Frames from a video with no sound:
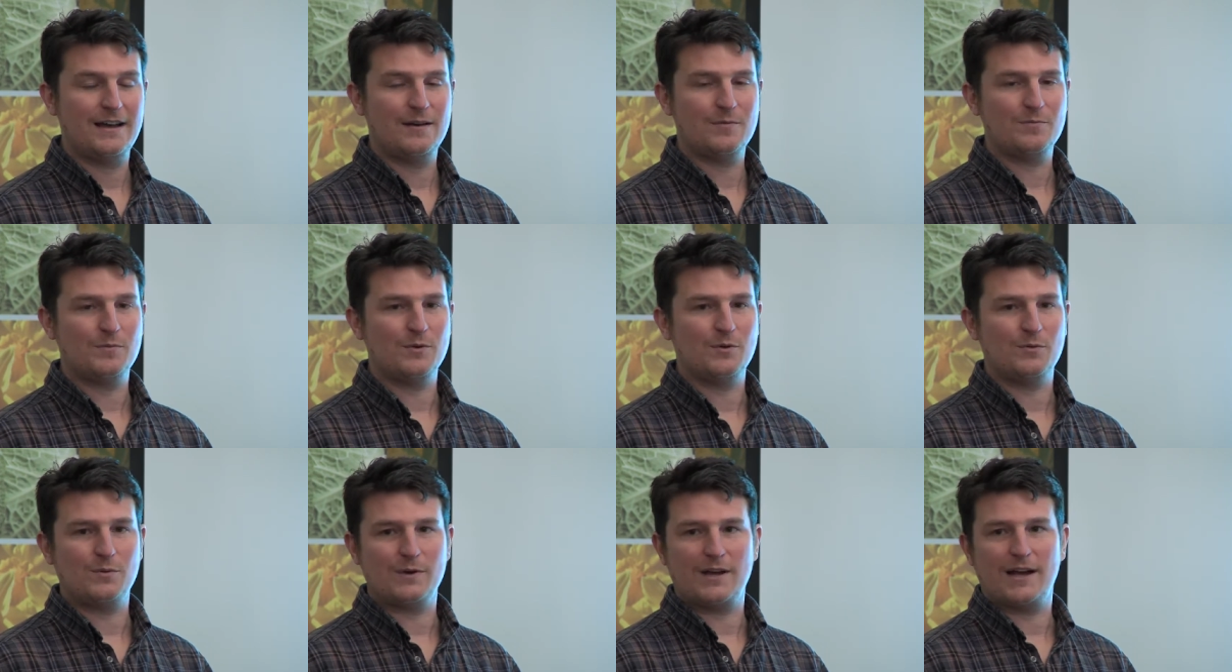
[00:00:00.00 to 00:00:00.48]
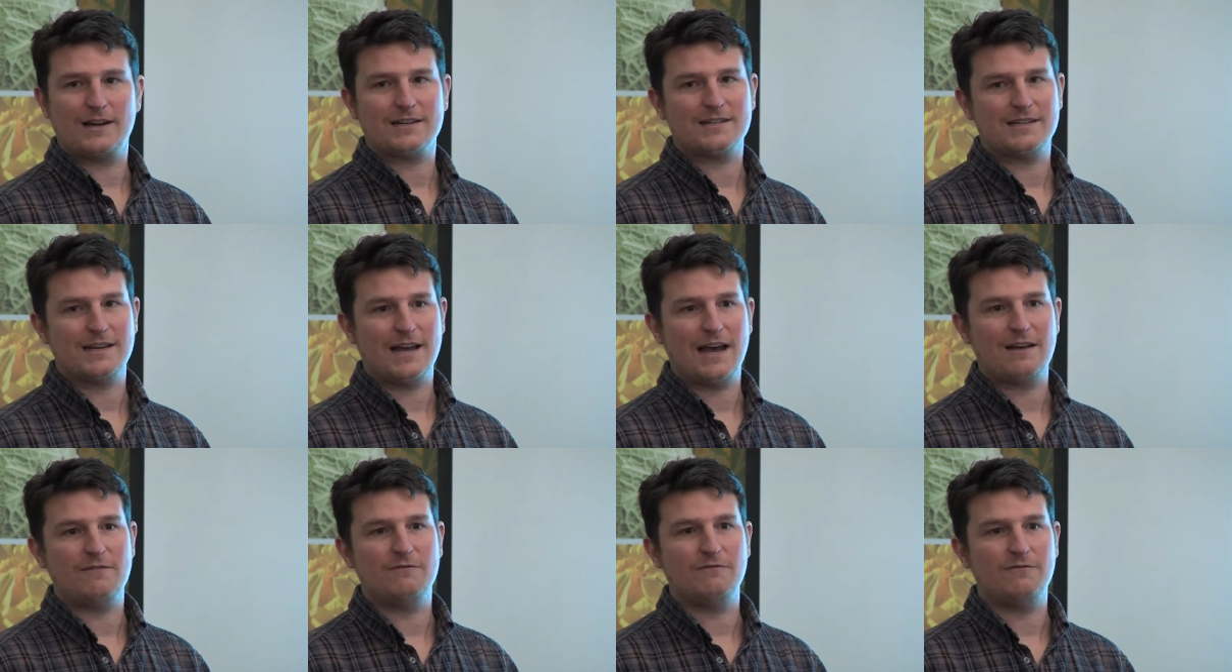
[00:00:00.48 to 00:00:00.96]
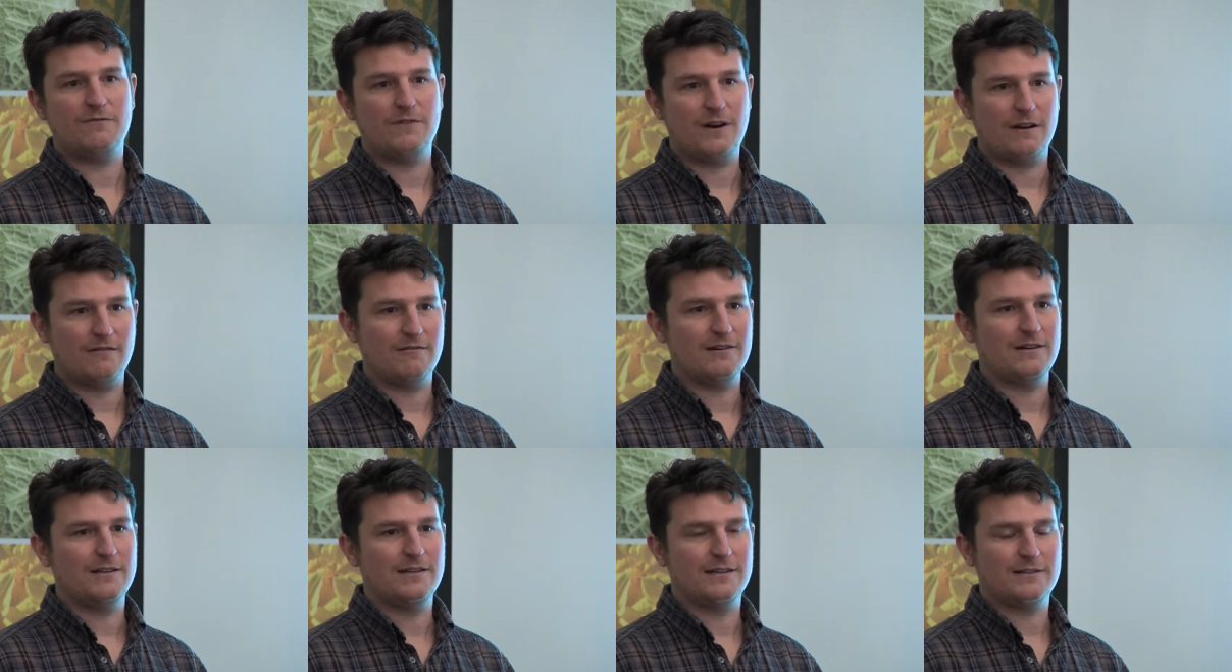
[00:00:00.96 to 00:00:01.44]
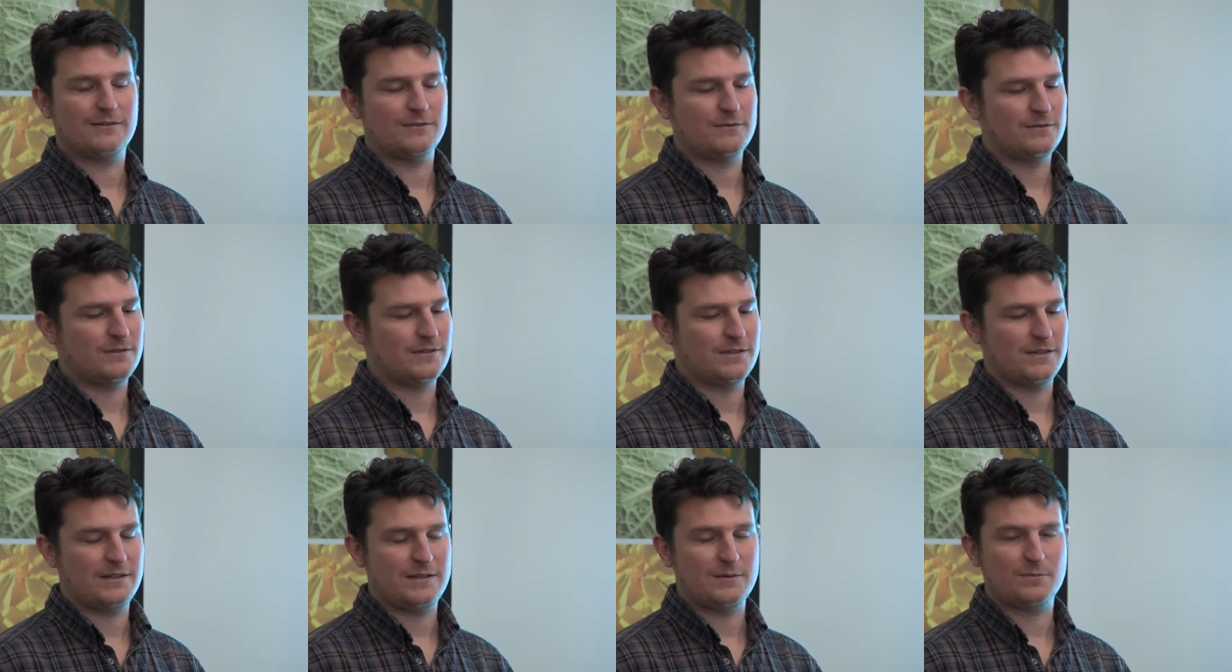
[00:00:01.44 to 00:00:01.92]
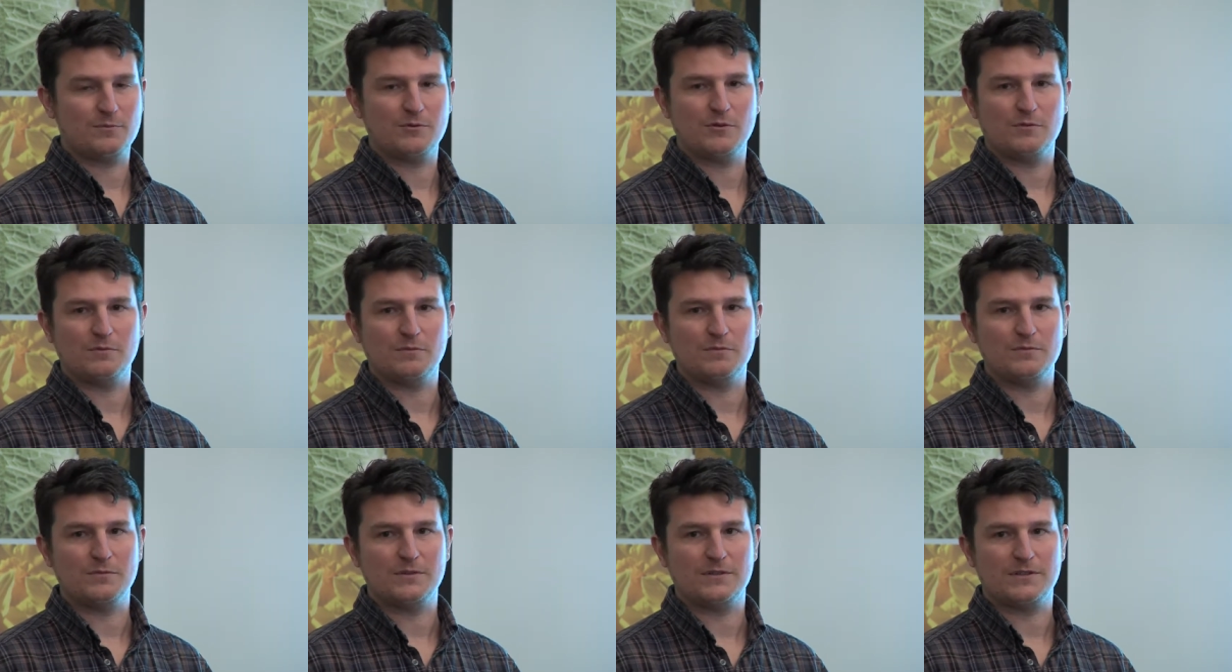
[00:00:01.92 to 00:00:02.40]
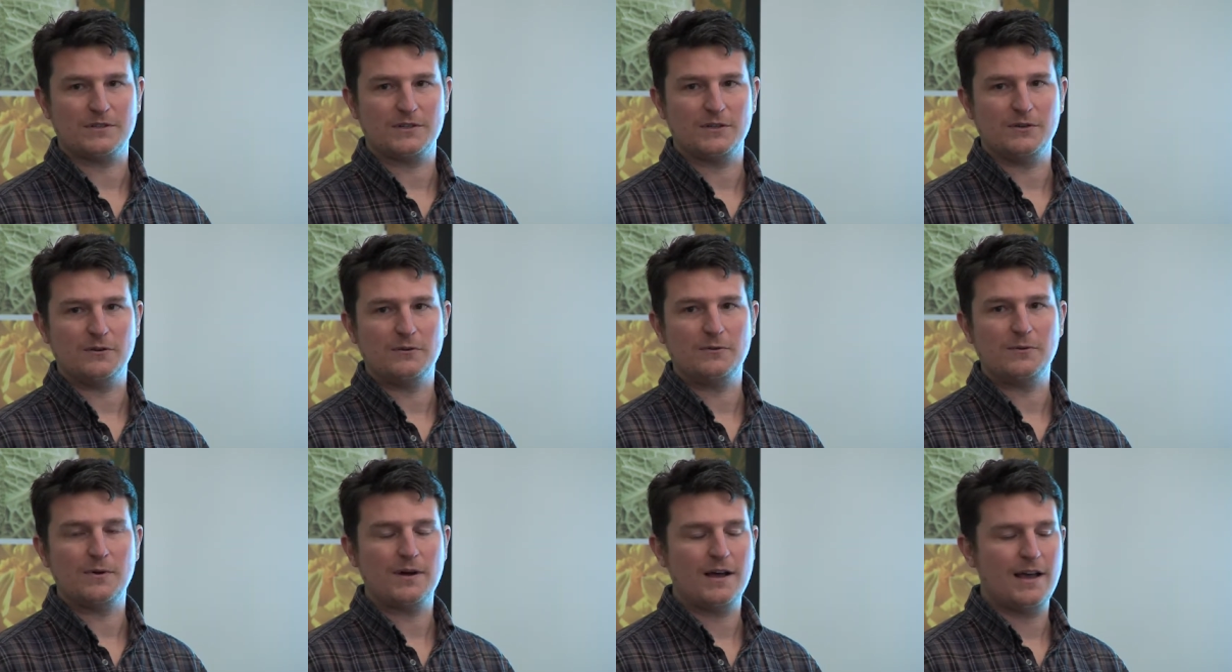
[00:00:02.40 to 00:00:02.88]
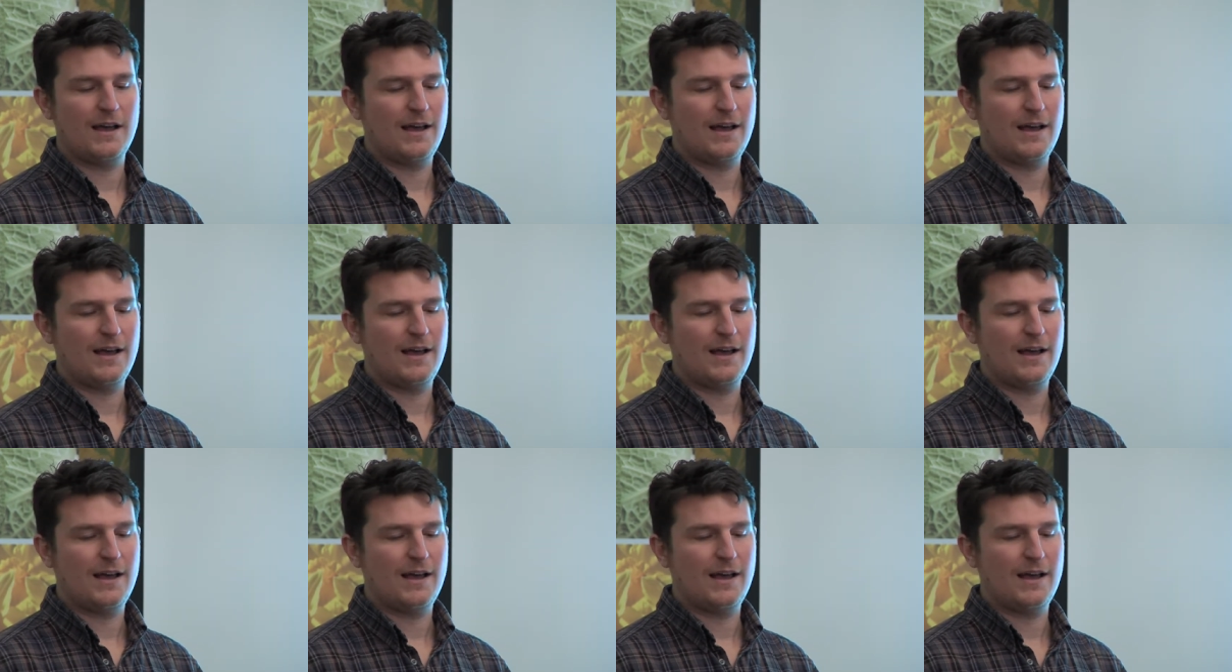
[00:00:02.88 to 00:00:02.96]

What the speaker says: but we actually had very little disease problems at all.